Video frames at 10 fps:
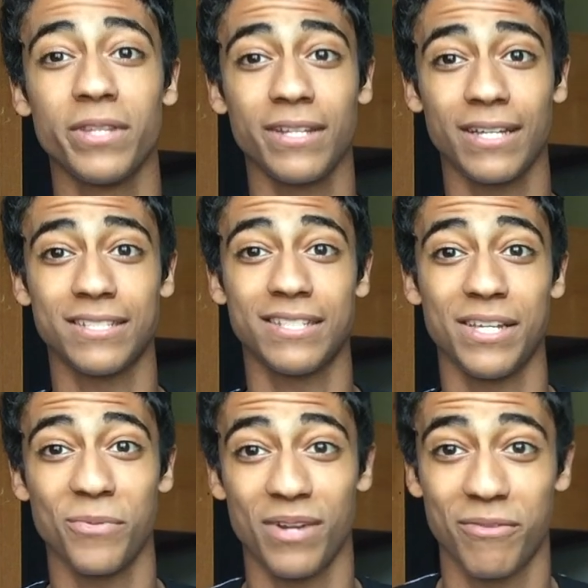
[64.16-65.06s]
thing I can
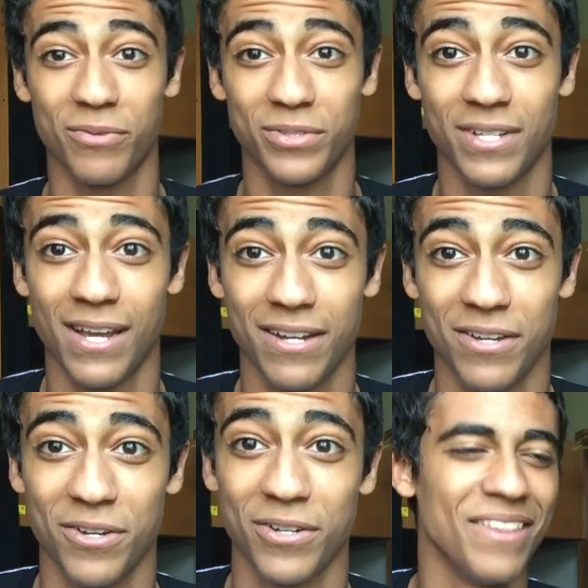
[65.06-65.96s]
say when I first got
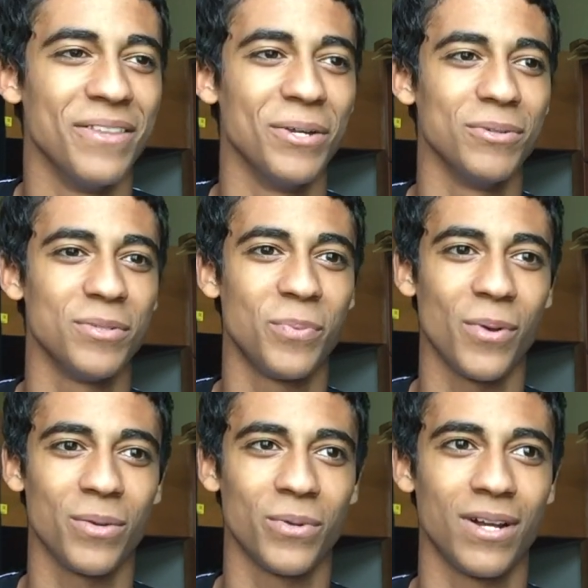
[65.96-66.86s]
here, there was a
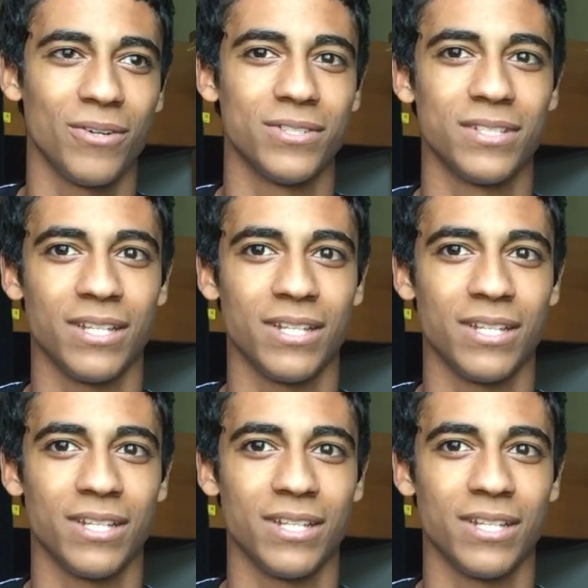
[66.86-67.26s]
point where I was